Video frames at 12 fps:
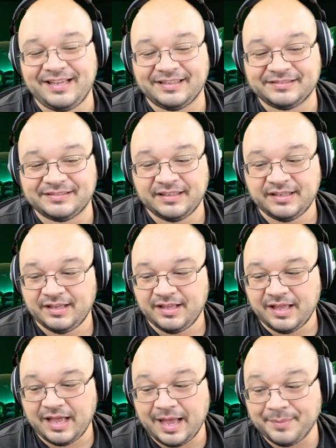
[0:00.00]
And
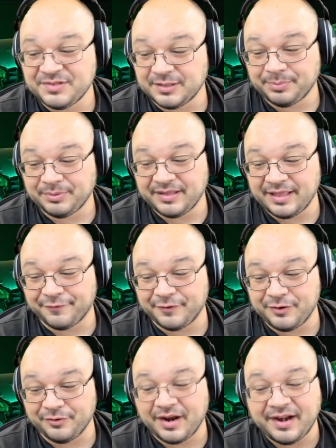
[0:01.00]
I'm just going to play that for
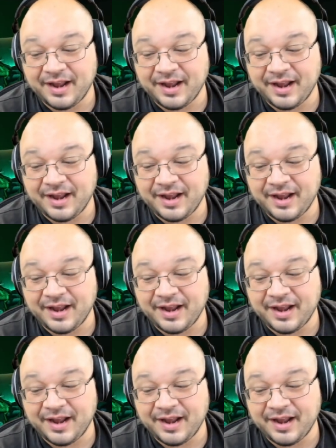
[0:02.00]
you right